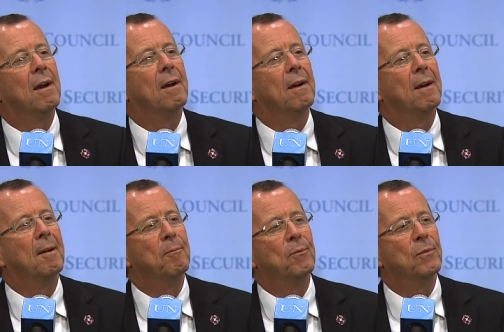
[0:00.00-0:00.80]

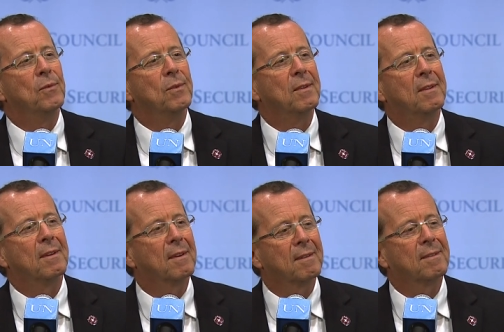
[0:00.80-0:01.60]
Um,
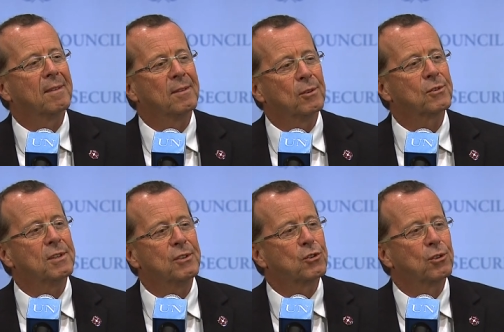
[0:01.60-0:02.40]
uh, you
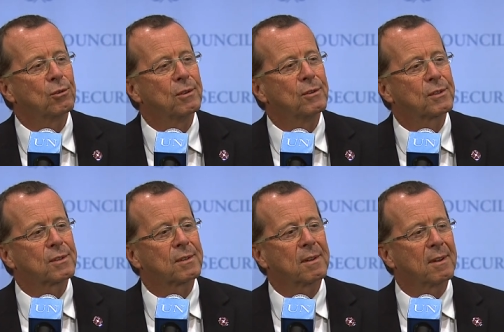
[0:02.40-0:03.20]
see
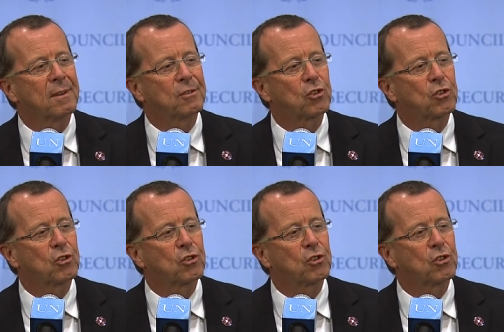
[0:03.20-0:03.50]
students, uh,